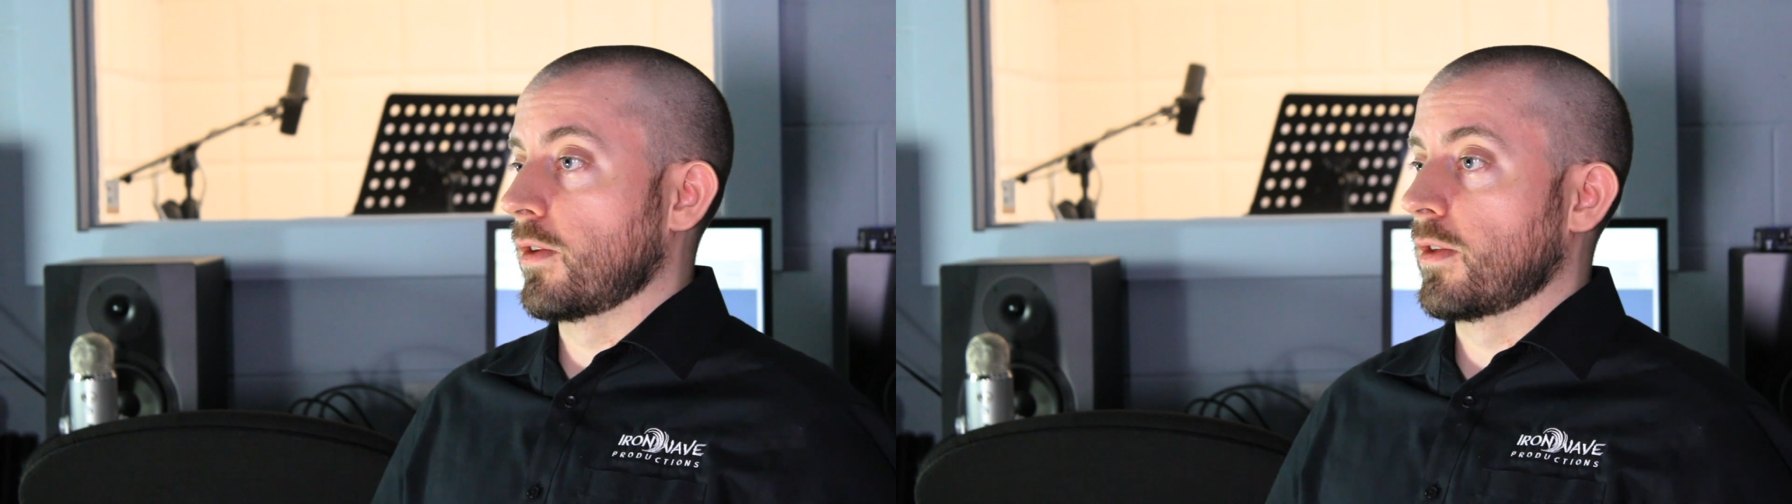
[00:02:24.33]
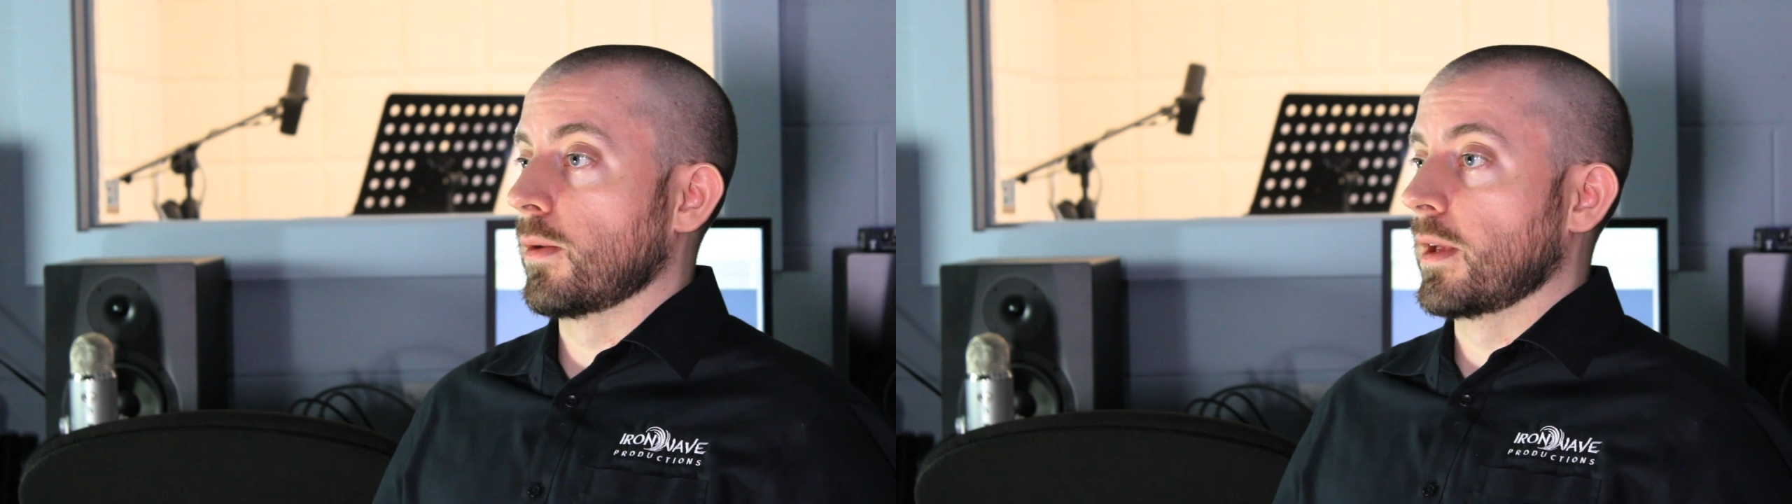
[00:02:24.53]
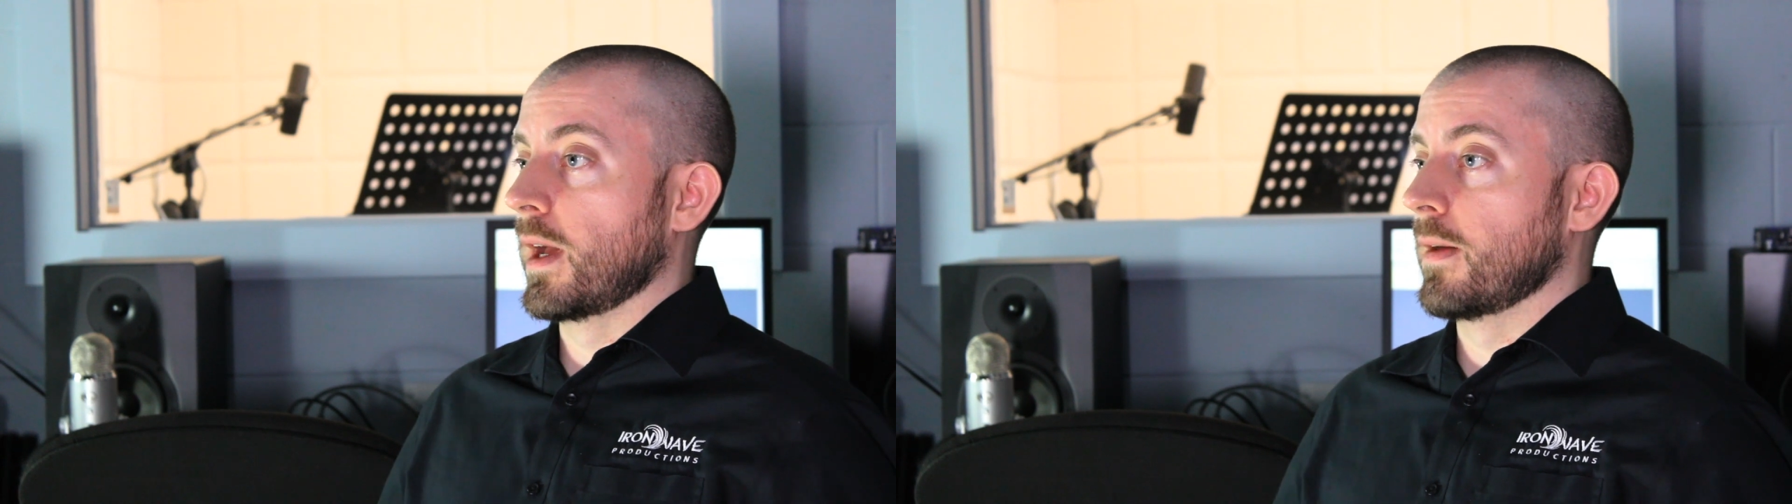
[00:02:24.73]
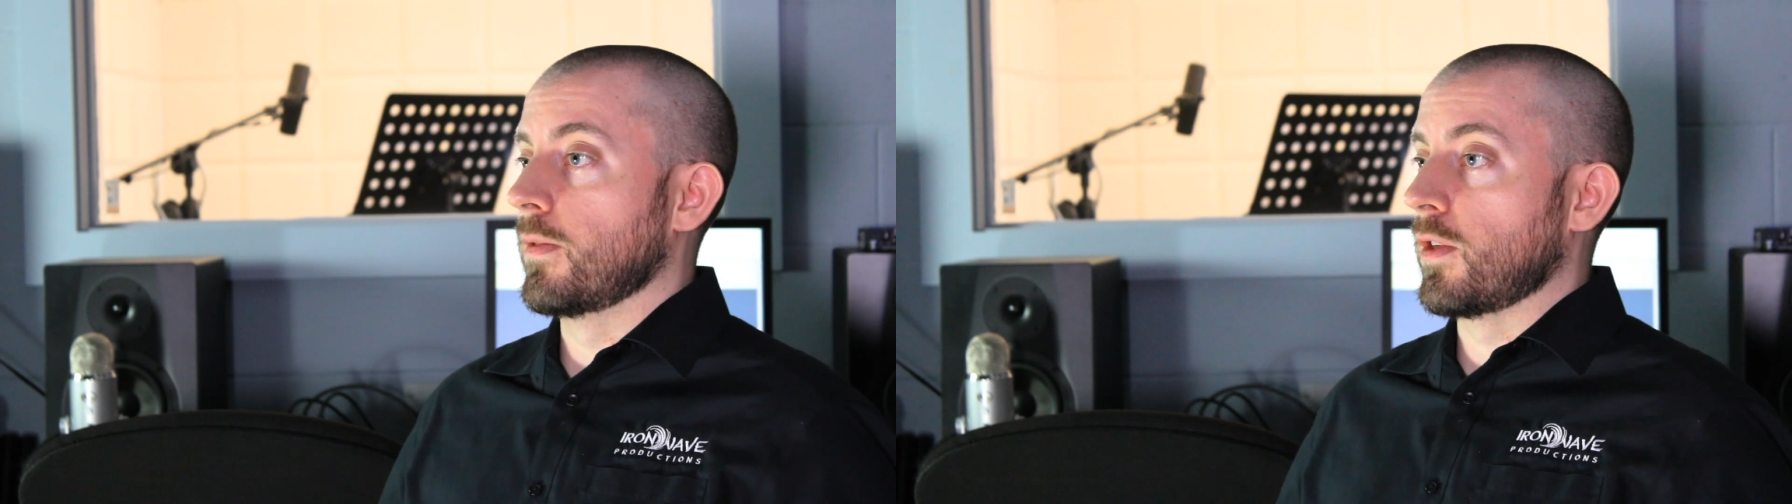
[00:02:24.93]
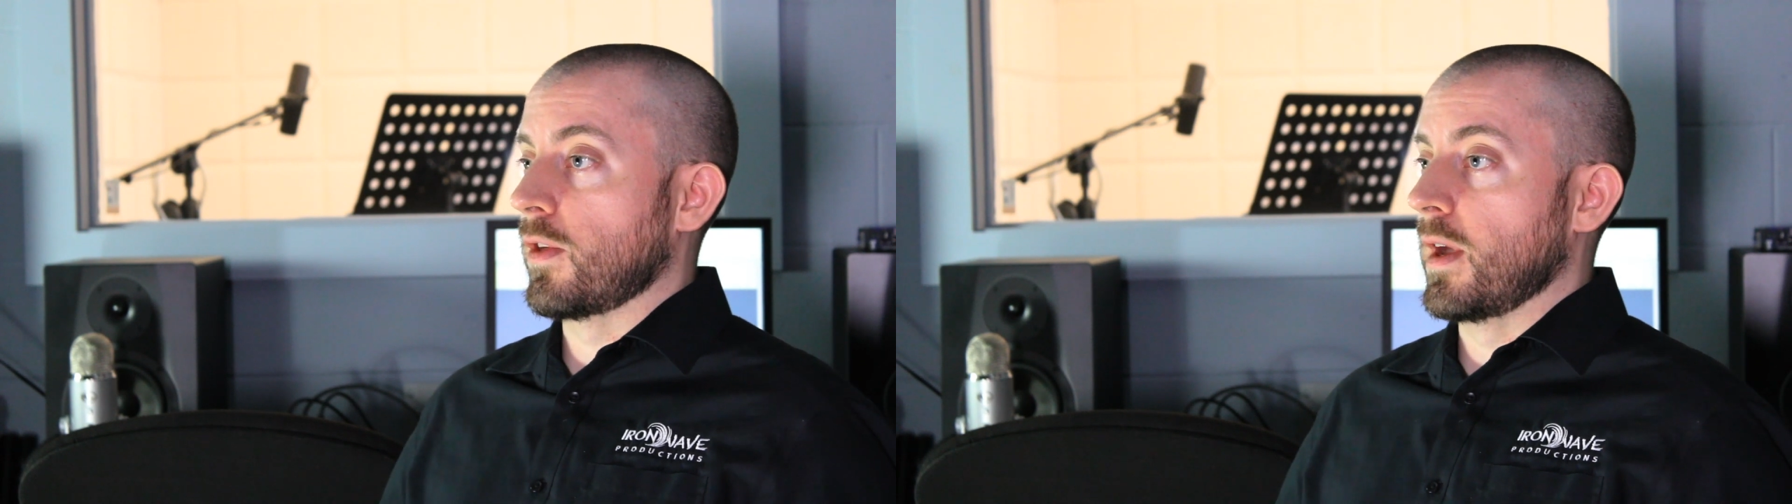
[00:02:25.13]
necessarily
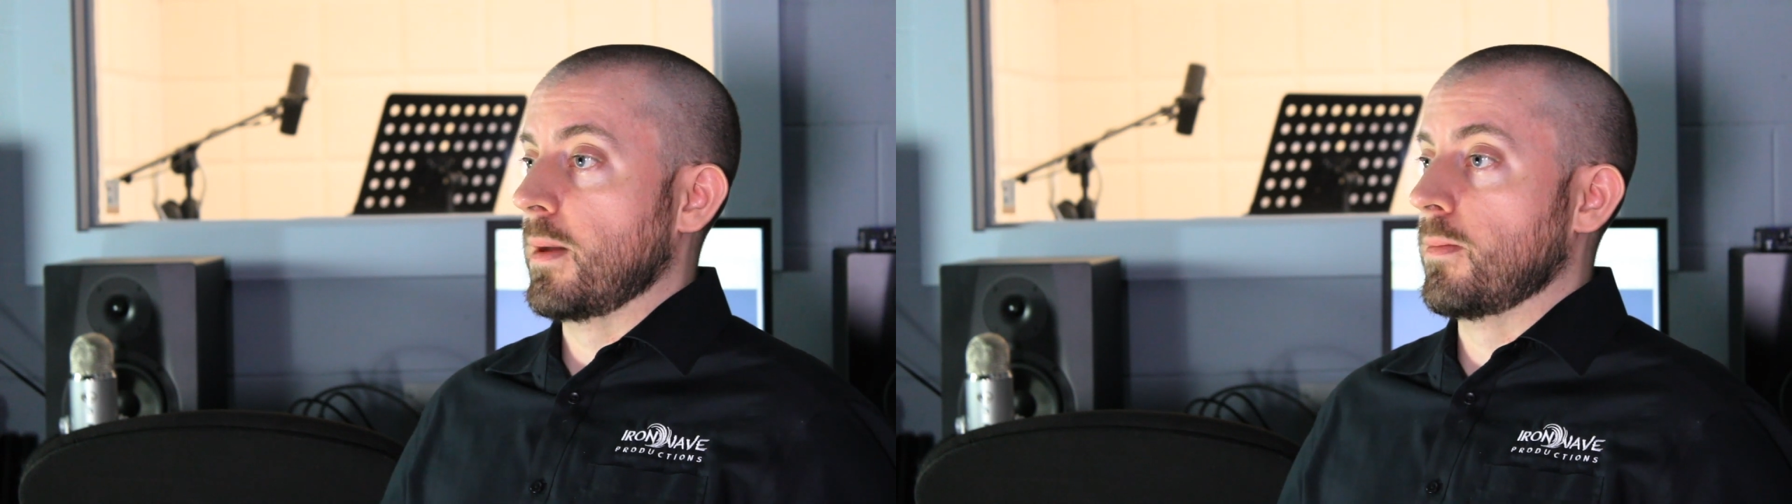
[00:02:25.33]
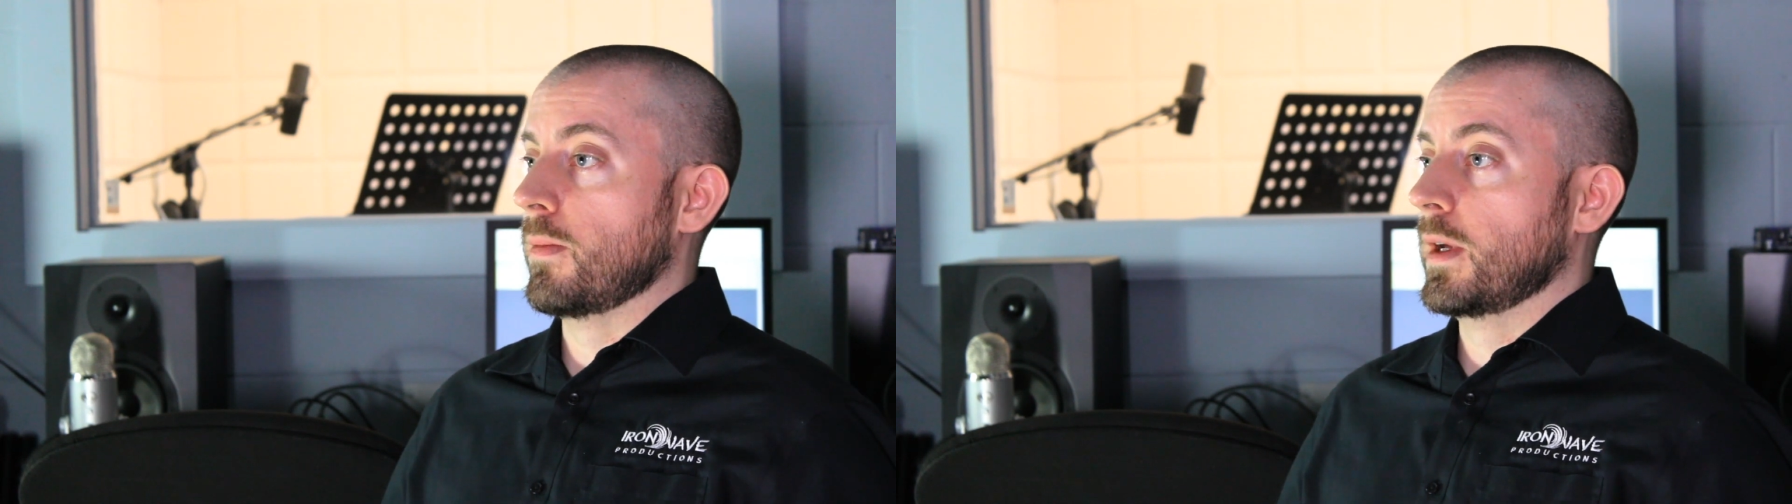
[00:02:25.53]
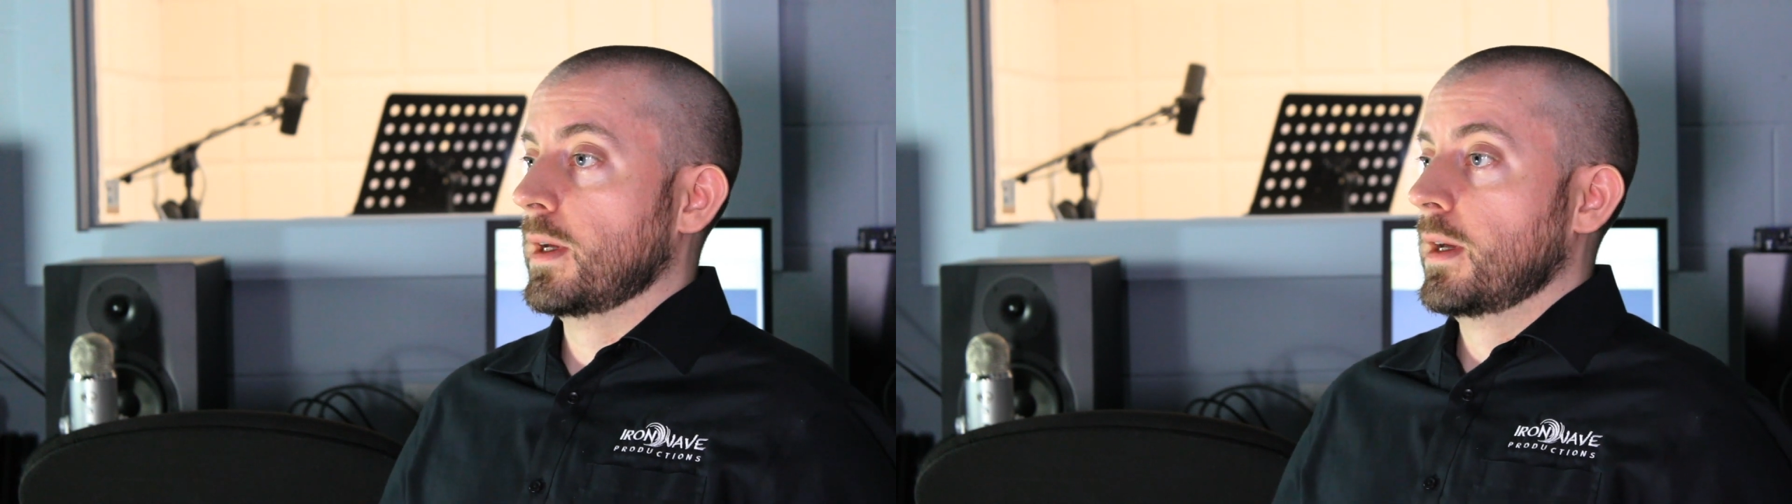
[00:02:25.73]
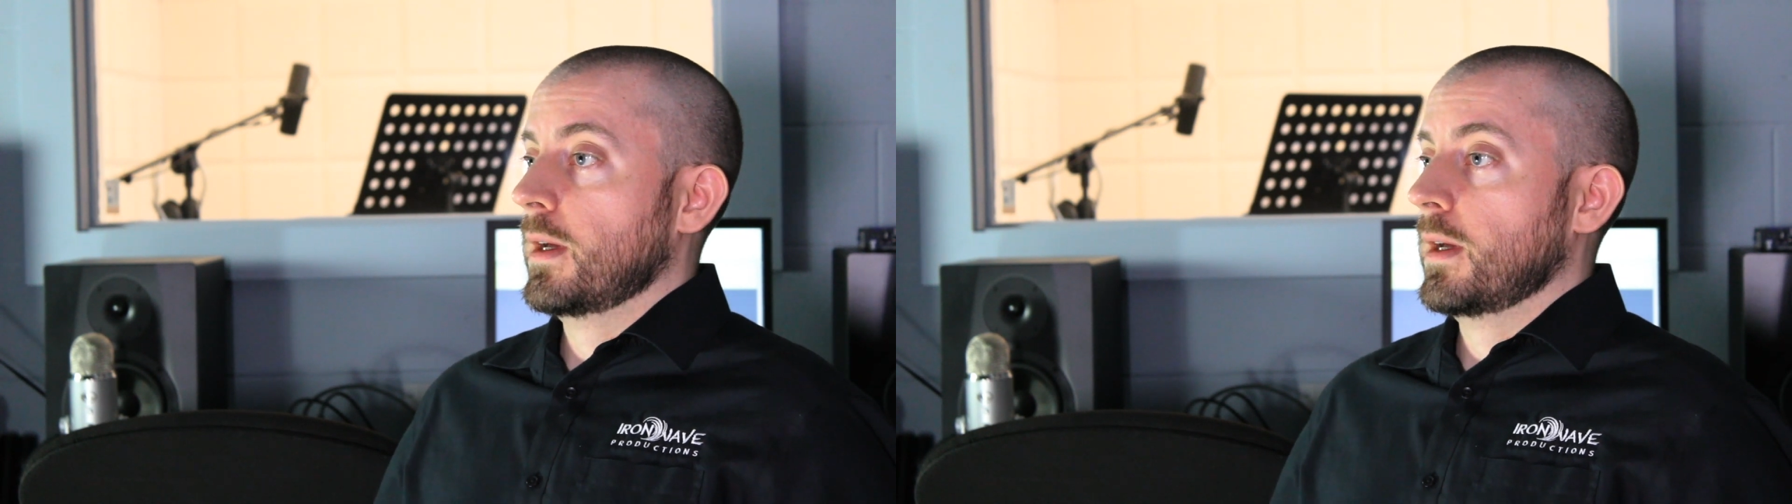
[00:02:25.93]
have the same